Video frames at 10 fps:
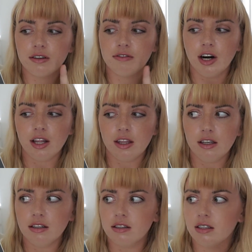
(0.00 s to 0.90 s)

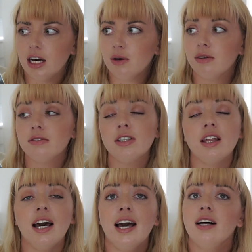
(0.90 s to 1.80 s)
Kvothe, however the
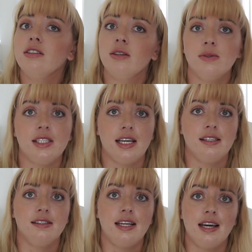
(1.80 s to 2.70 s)
hell you say
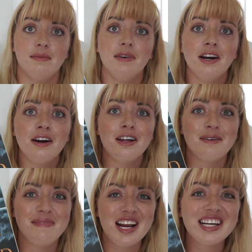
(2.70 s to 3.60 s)
his name,
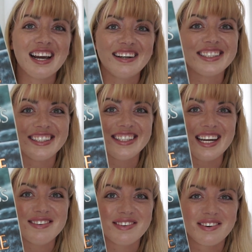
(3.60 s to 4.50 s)
the main character in The
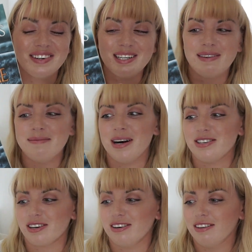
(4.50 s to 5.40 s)
Name of the Wind by
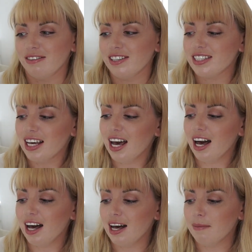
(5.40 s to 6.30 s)
Patrick Rothfuss.
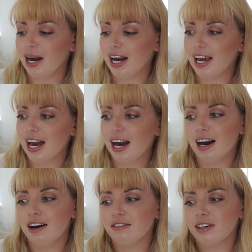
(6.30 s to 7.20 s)
Um, I
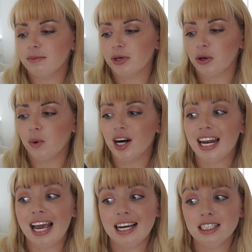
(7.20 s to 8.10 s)
have book one
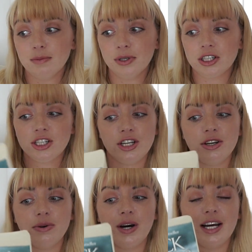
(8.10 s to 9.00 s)
and book
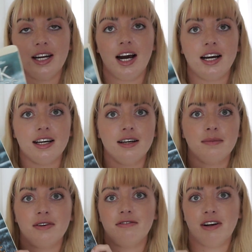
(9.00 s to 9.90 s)
two, and I
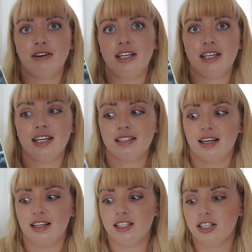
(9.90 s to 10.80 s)
am very
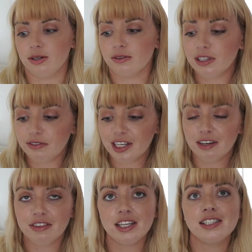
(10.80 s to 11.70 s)
excited to do a reread
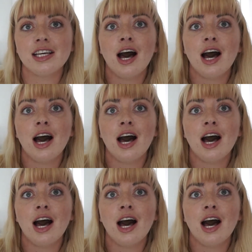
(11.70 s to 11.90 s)
of this